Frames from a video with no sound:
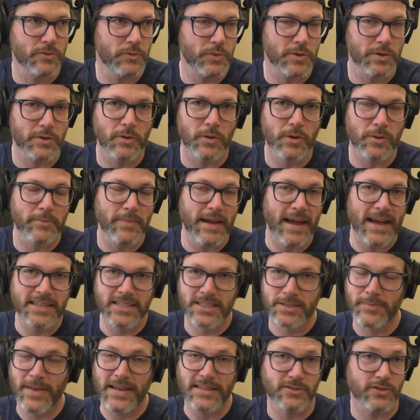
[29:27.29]
or or
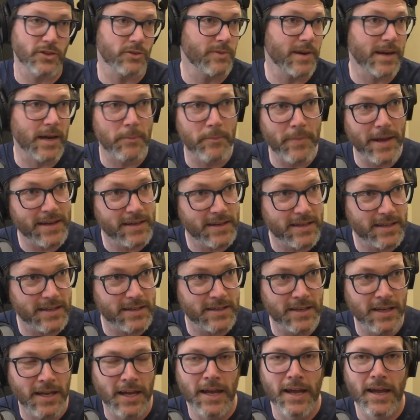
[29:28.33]
mask. Masks are
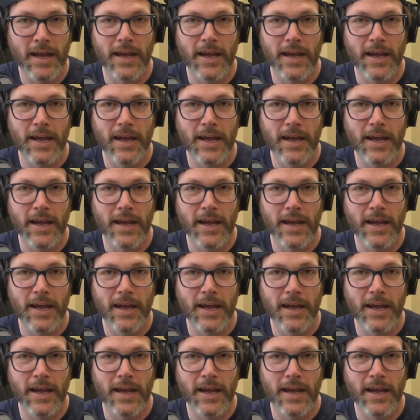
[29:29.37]
recommended.